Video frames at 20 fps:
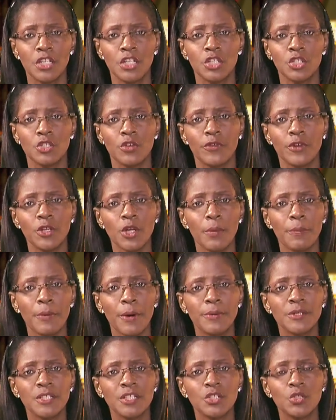So for your
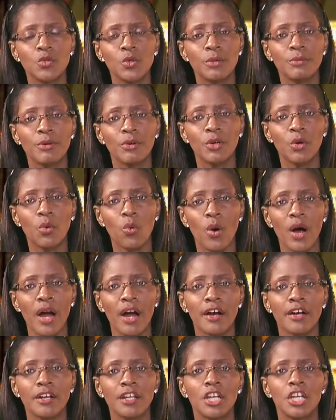purposes, you will be
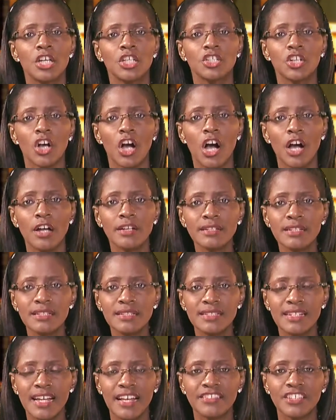required to
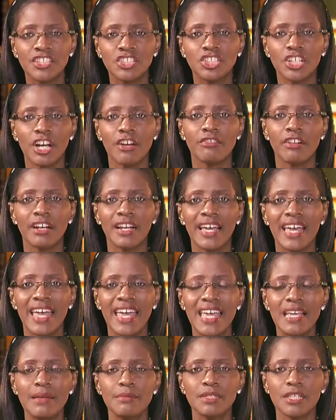understand the general
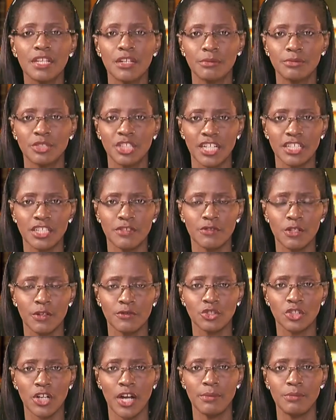aims and objectives of
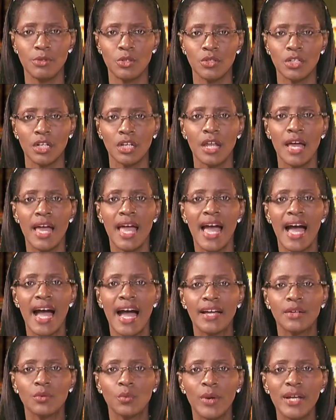tribunal
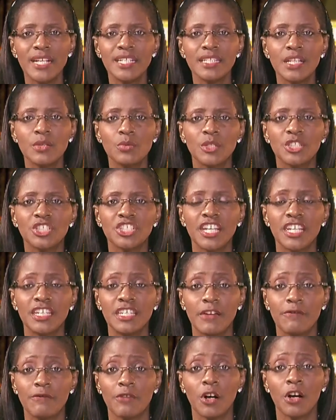and ways in which they
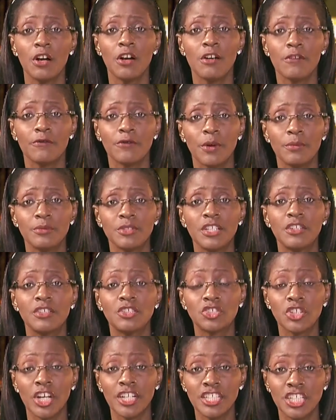differ from the
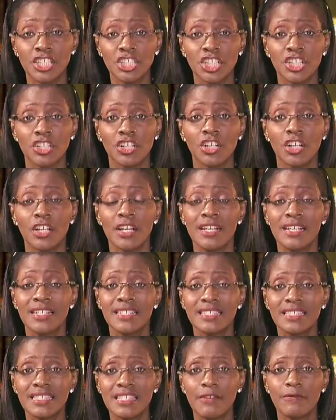traditional
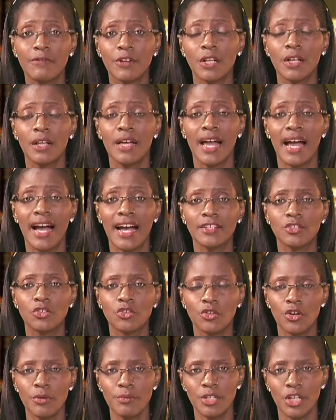civil and
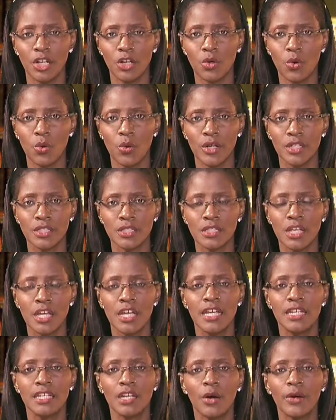criminal courts.
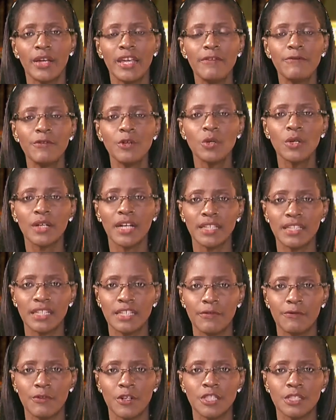Now, if you look at the
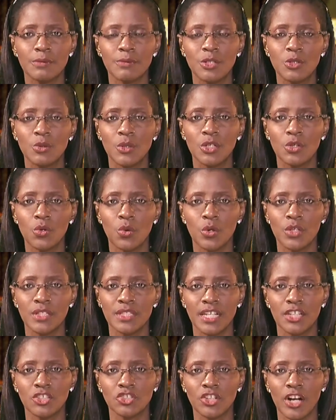difference between
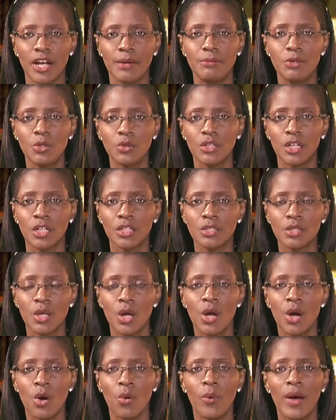courts and tribunals,
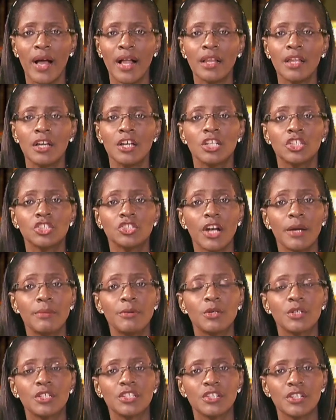well,
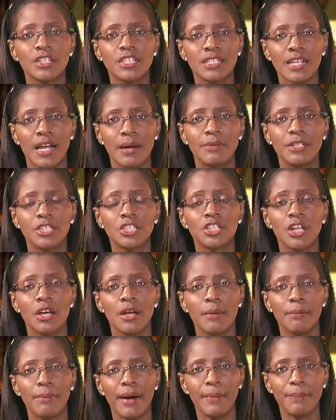tribunals are established
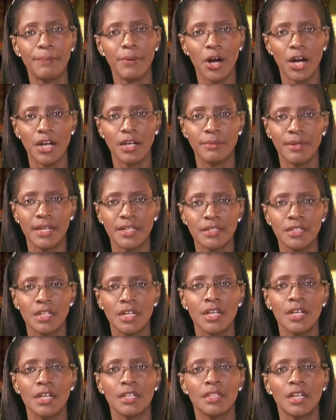by Parliament.
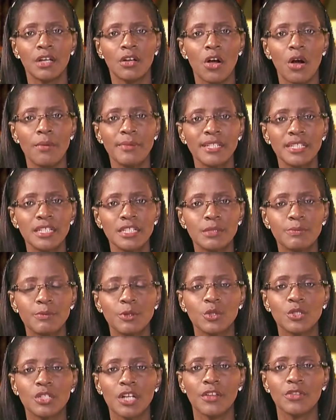The common
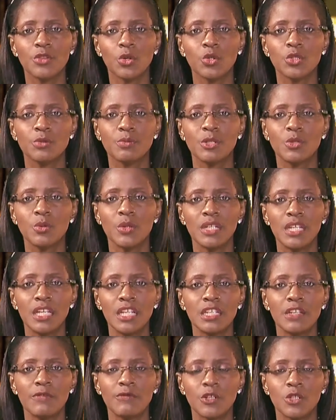disputes are those between
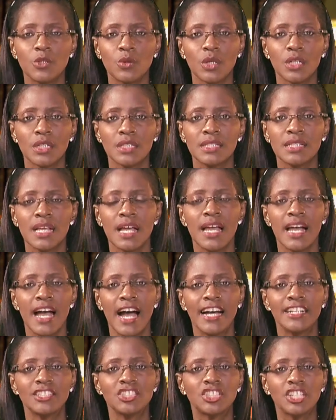individuals
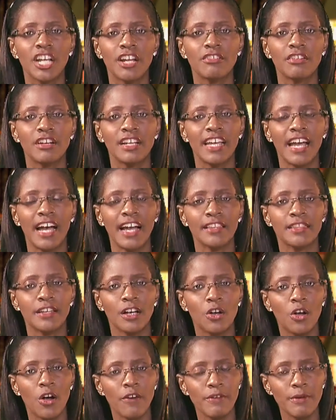and generally either
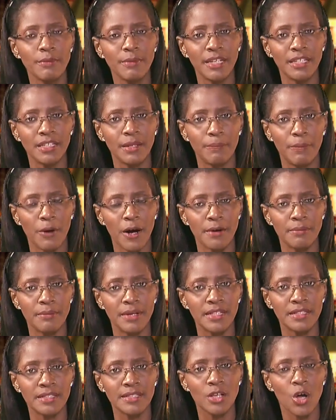government
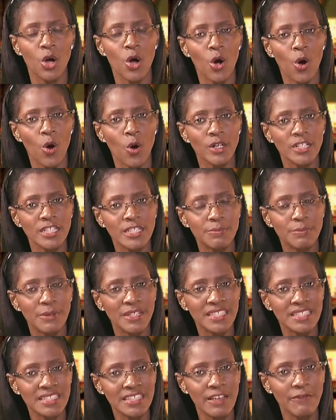departments or
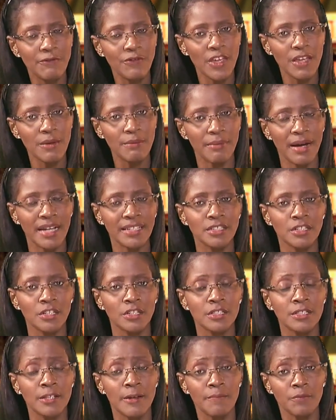specific
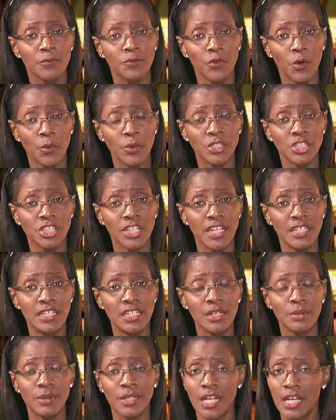matters for which they
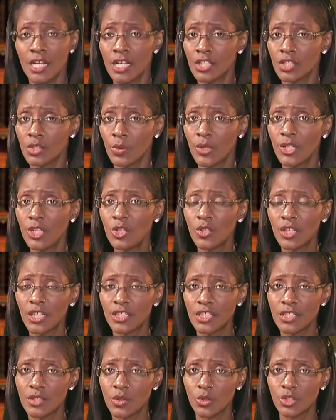deal with. So when you look at
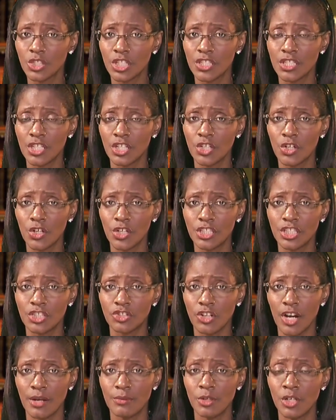the Social Security
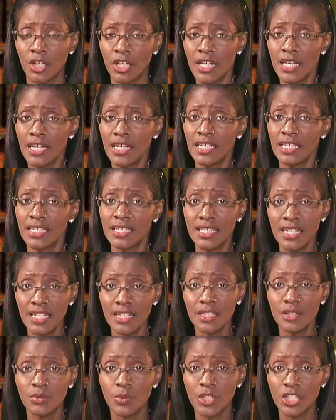Tribunal, it
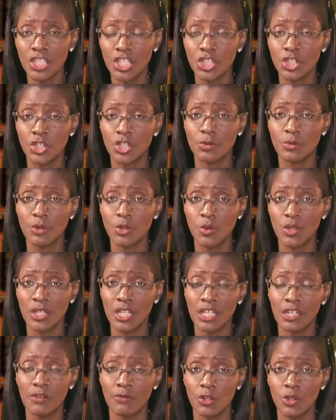deals with issues between
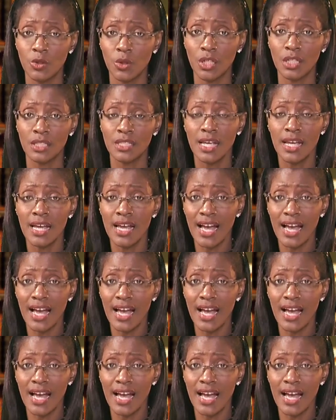individuals